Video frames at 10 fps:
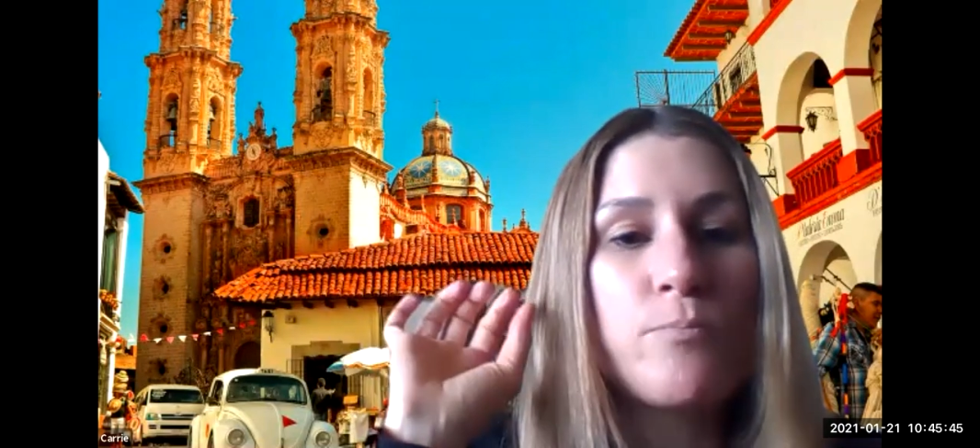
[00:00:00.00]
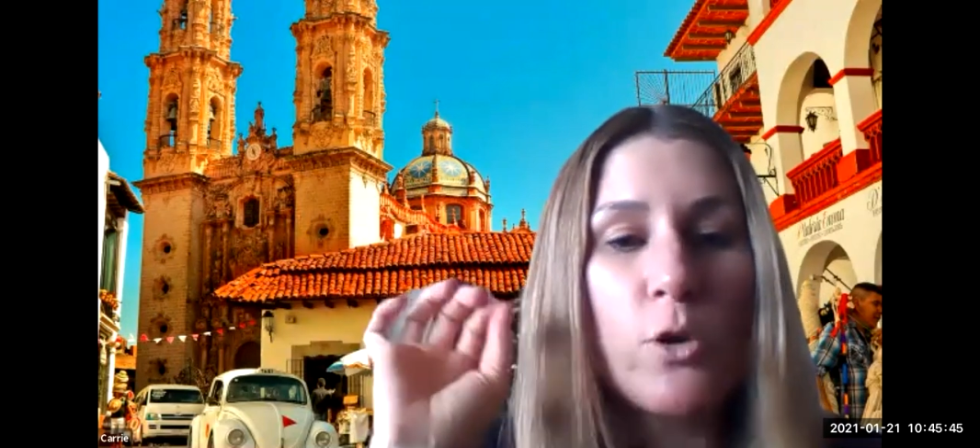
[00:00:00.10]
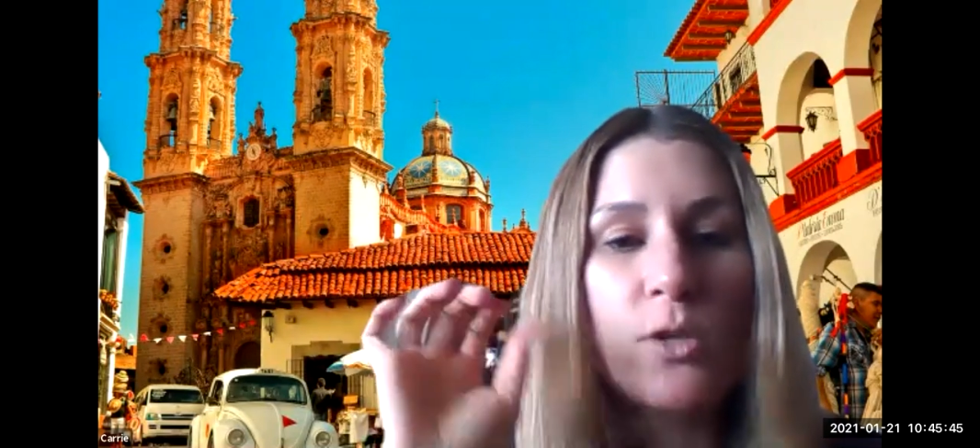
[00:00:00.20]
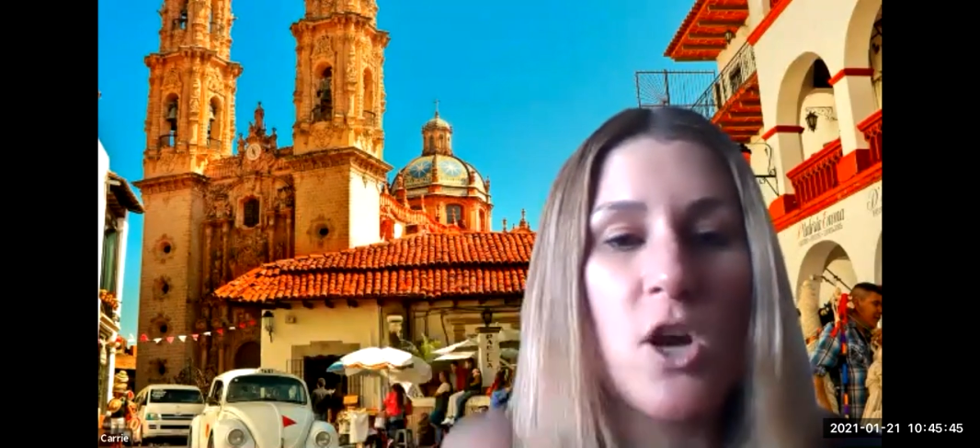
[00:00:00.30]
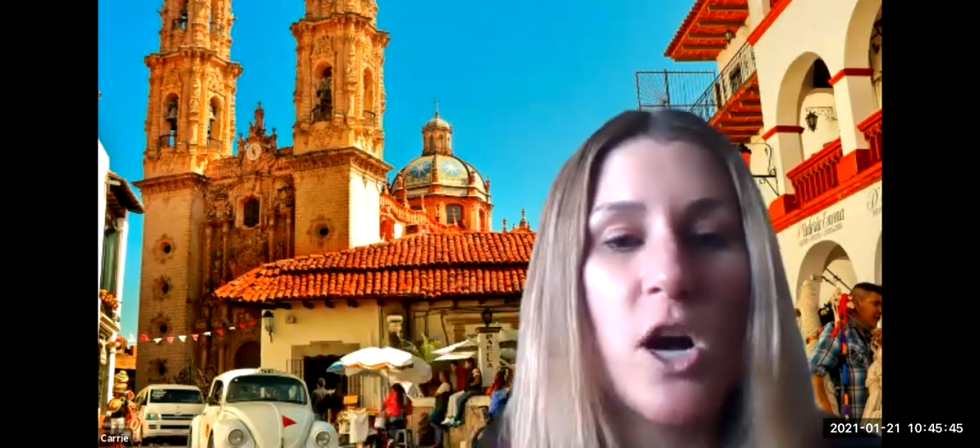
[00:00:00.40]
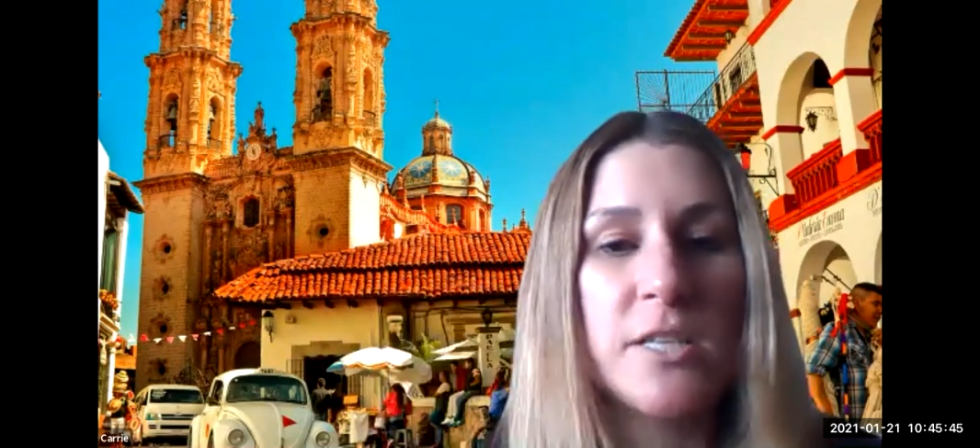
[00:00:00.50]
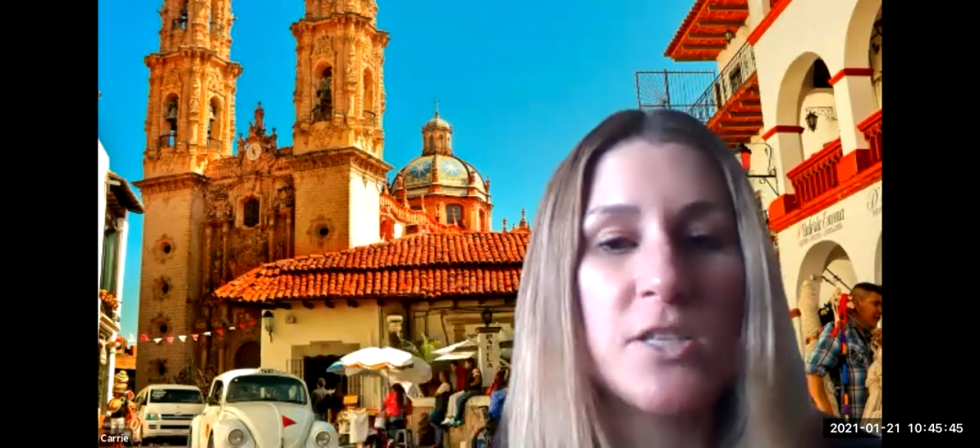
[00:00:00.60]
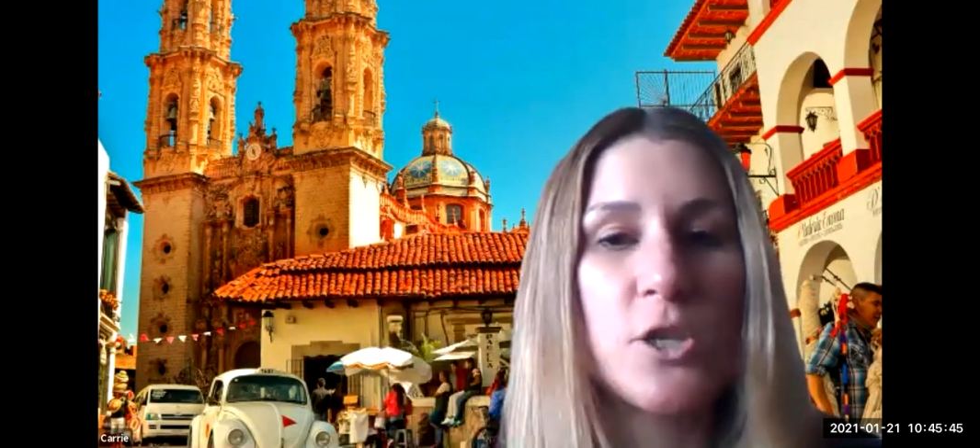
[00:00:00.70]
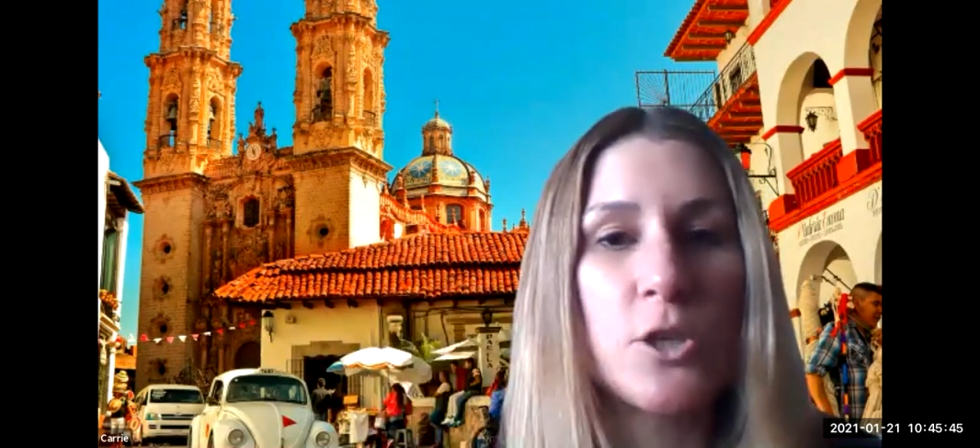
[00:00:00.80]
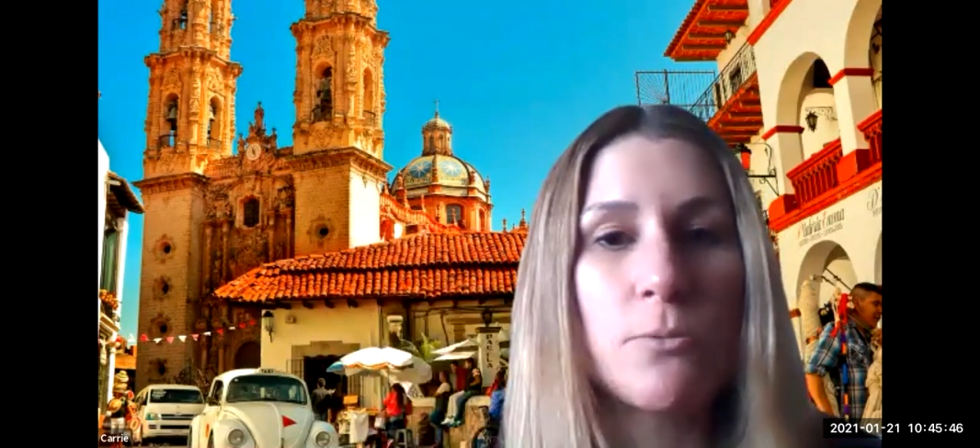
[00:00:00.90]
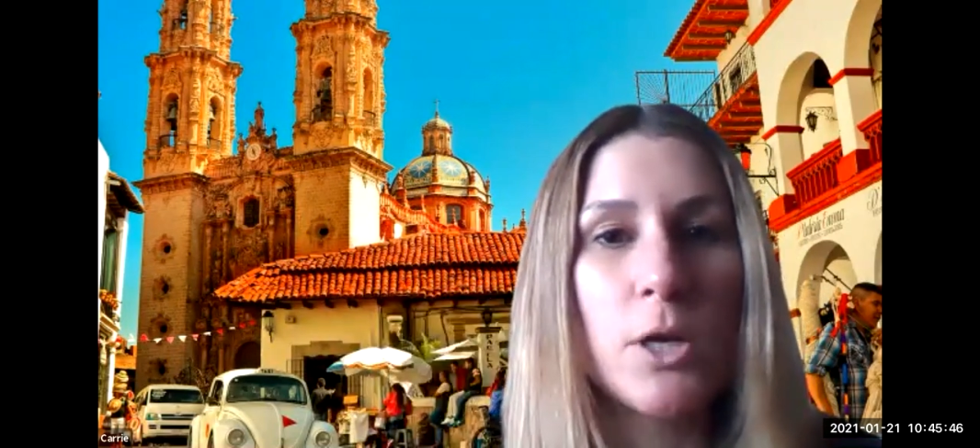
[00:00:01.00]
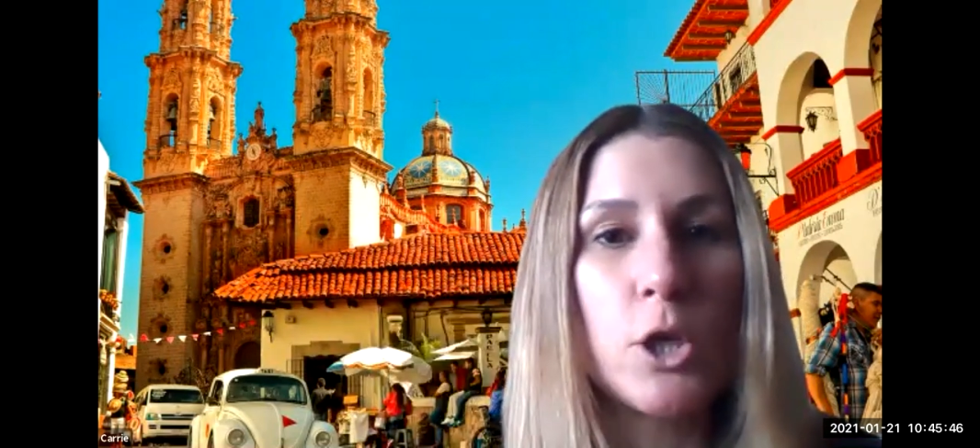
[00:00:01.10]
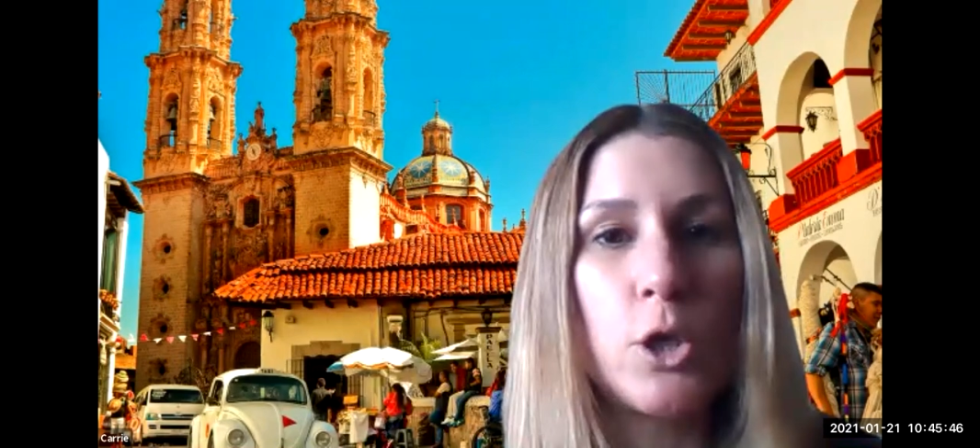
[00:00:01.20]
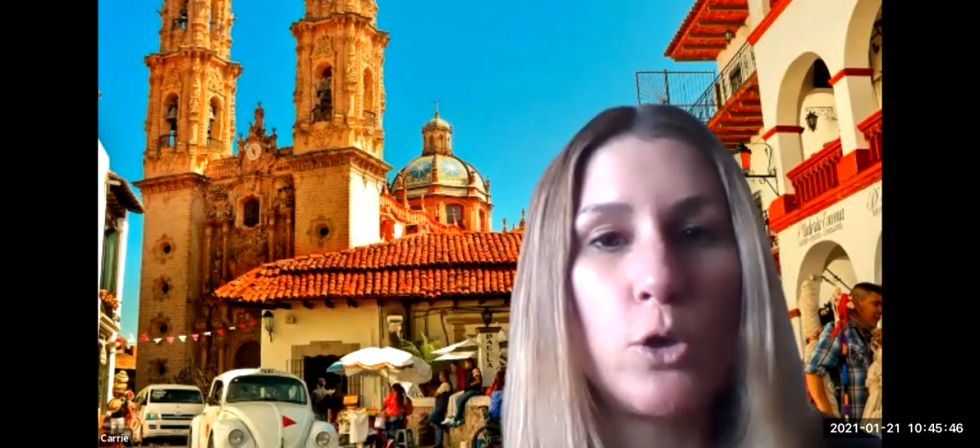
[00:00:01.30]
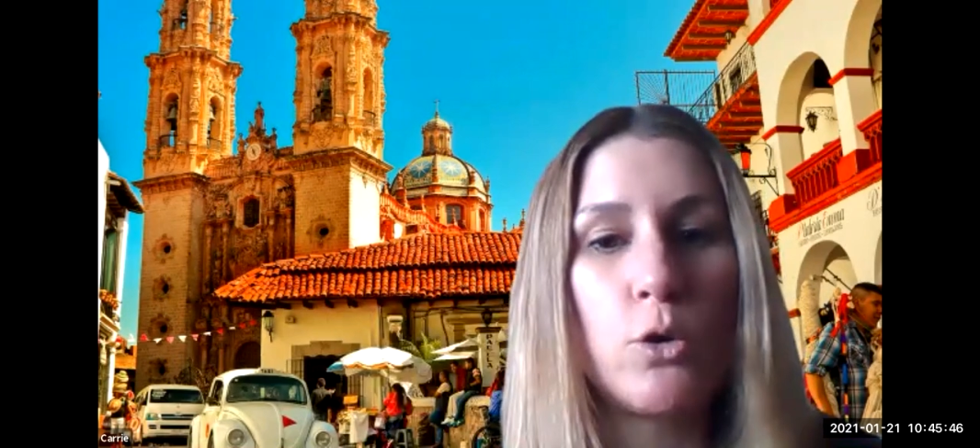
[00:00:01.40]
ghost costume
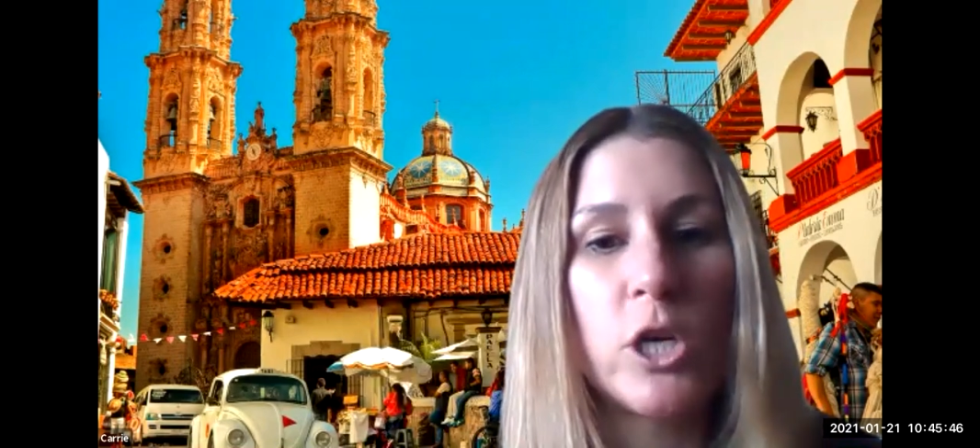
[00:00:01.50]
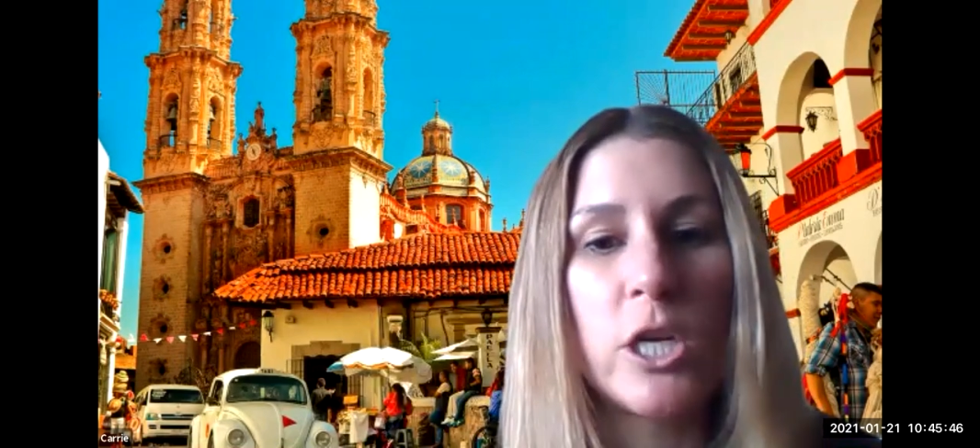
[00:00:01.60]
you